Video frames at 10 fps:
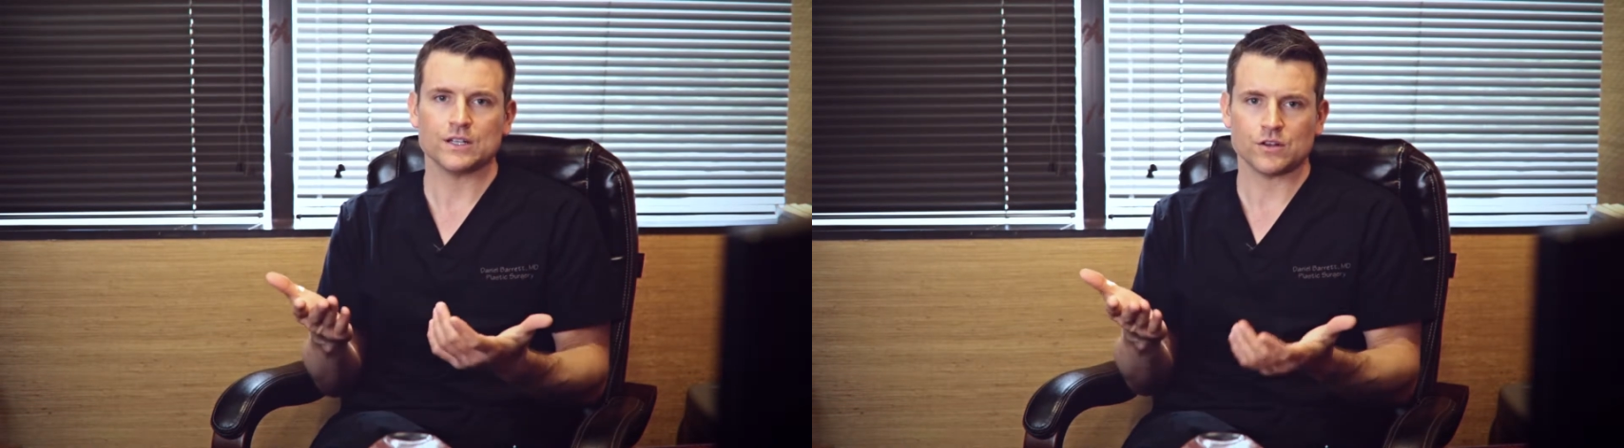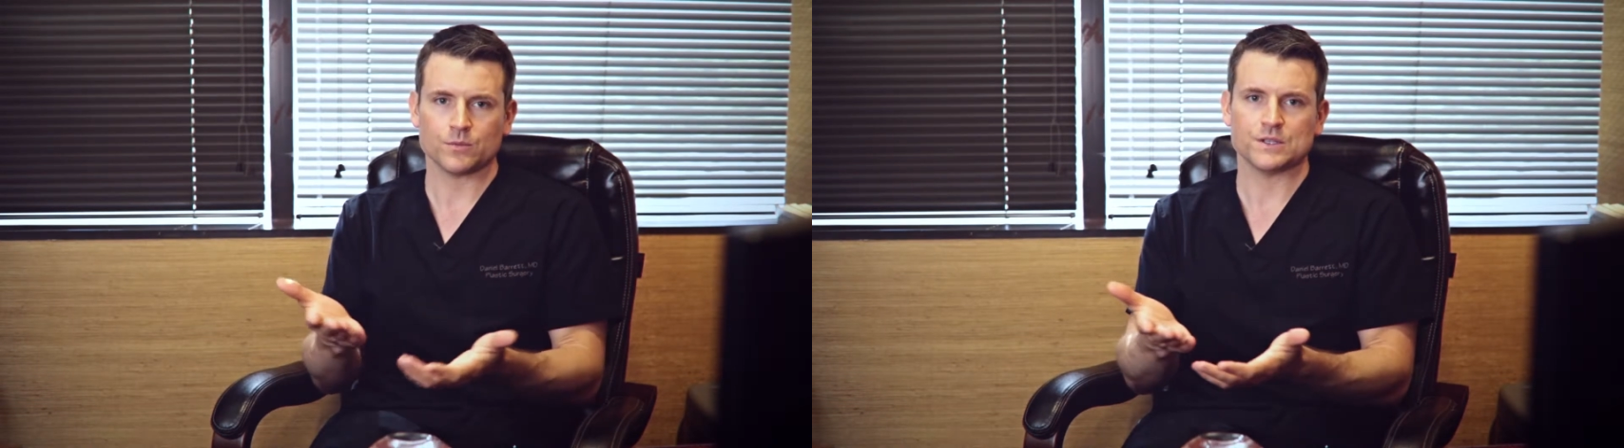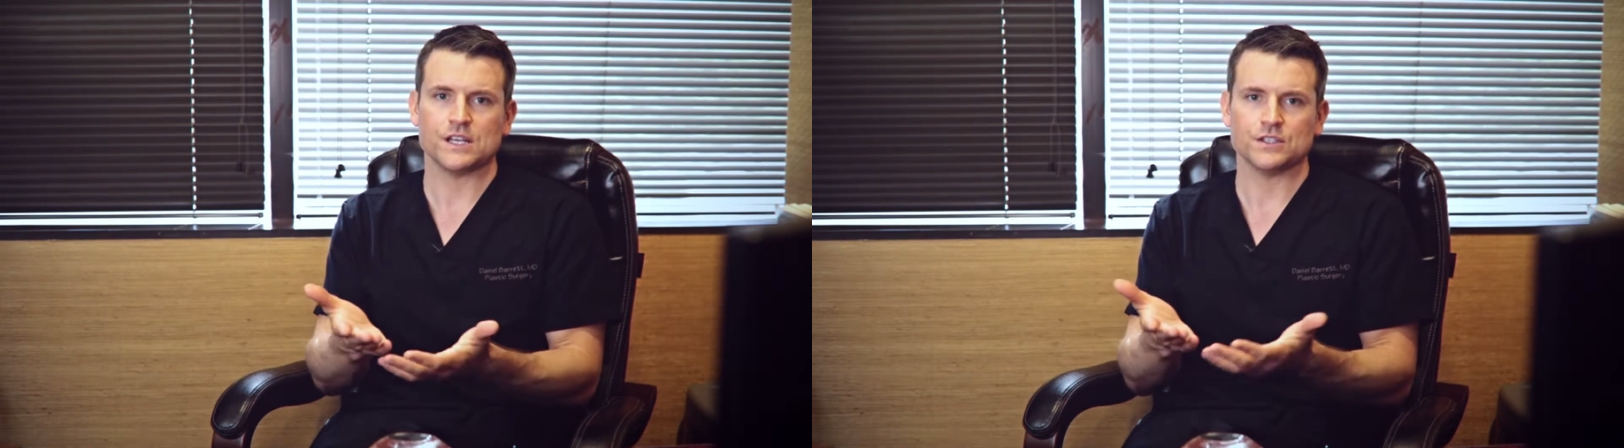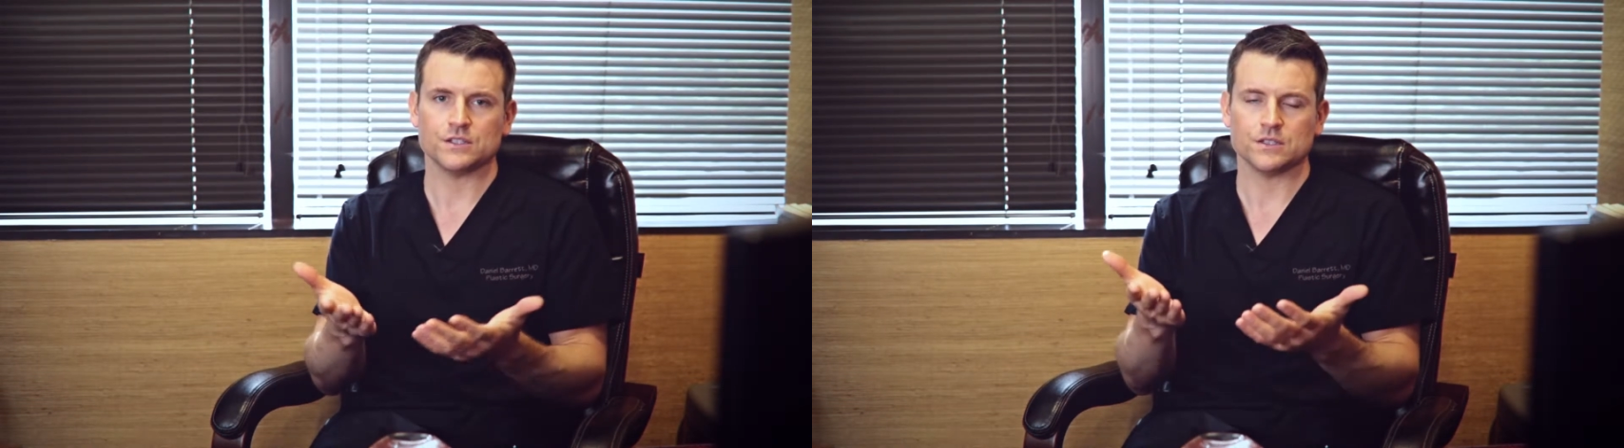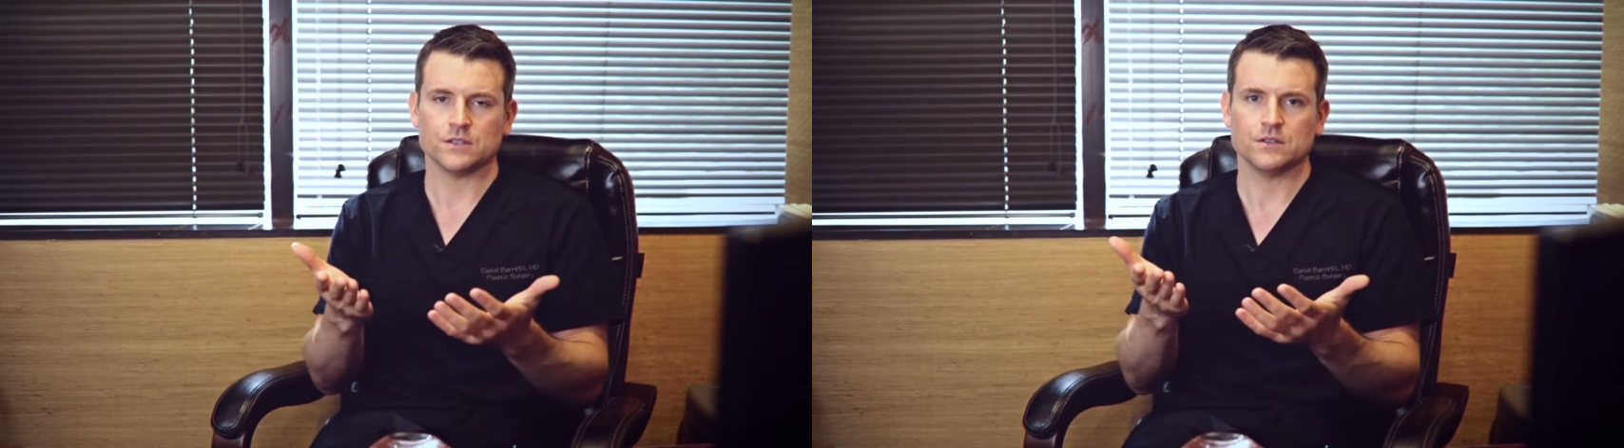breast
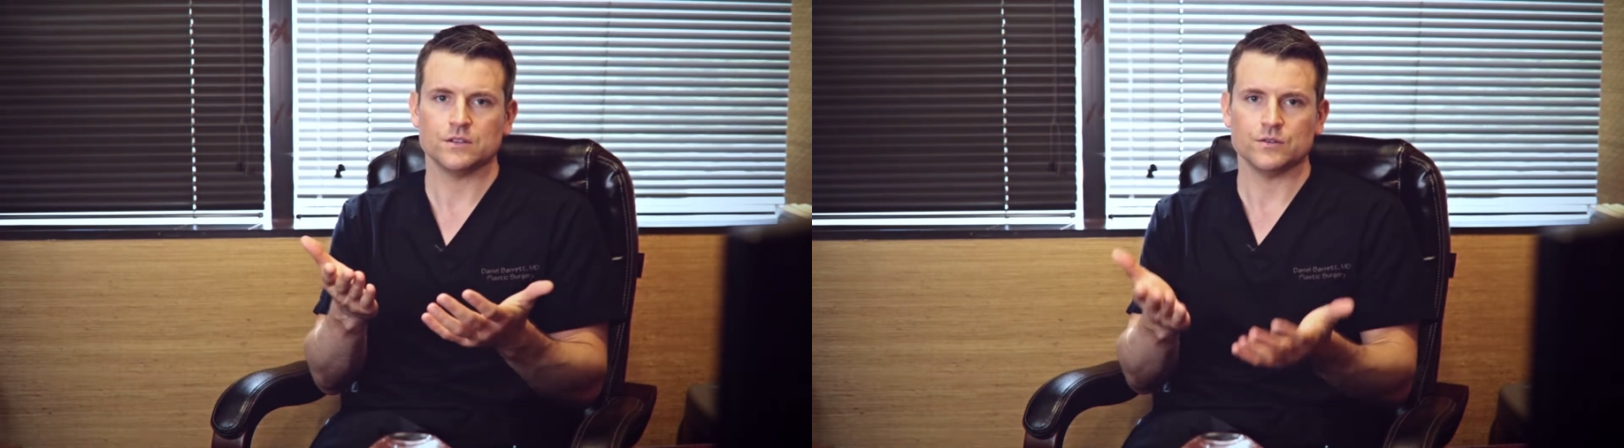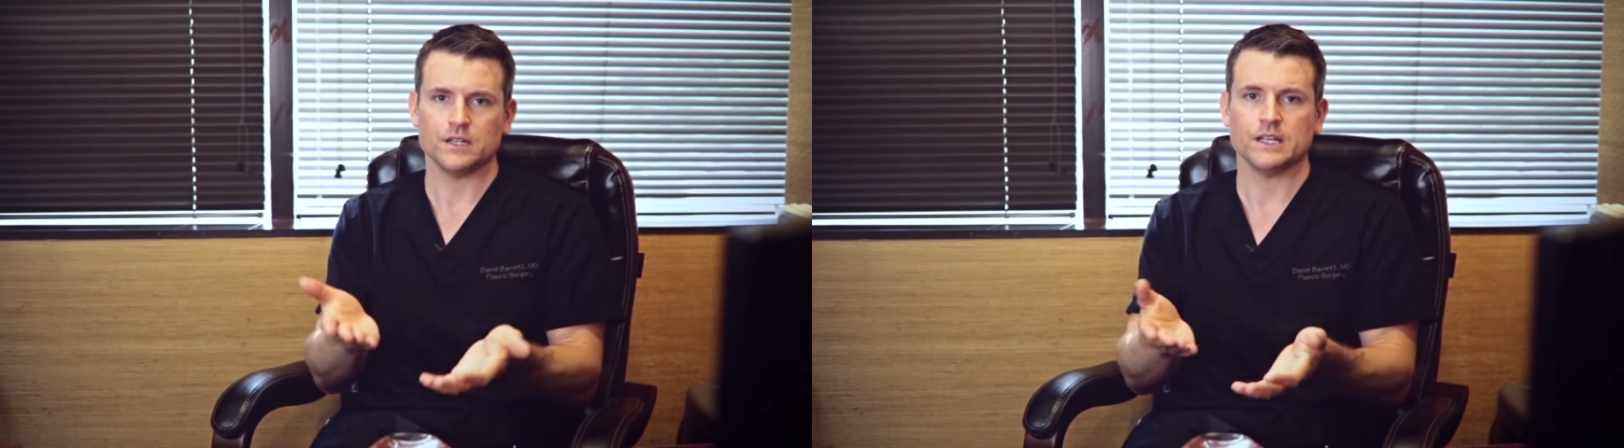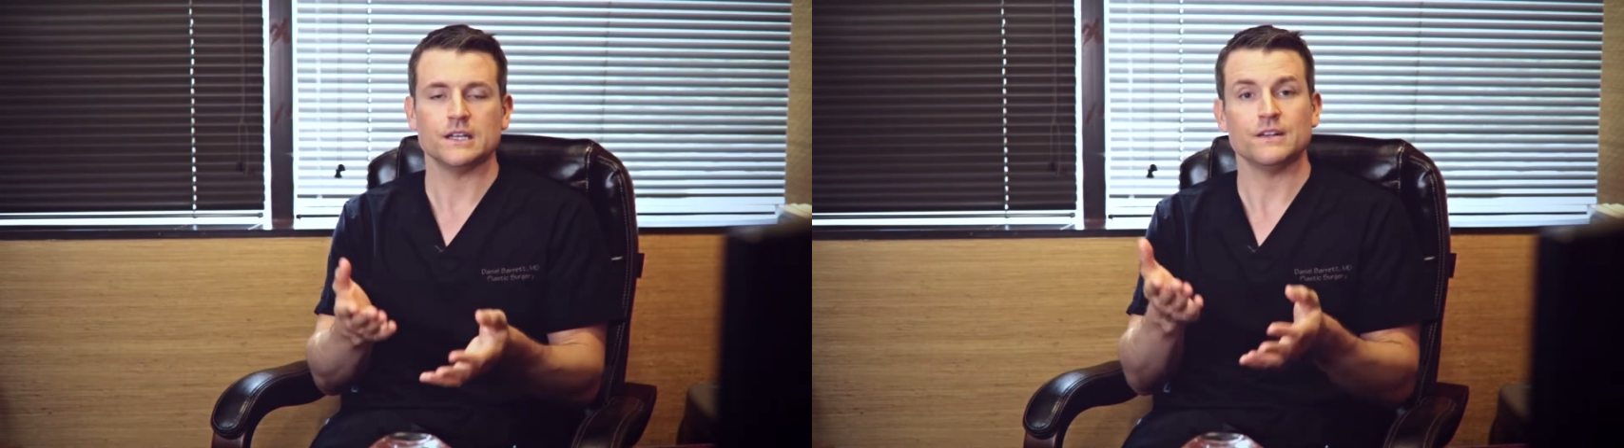augmentation you did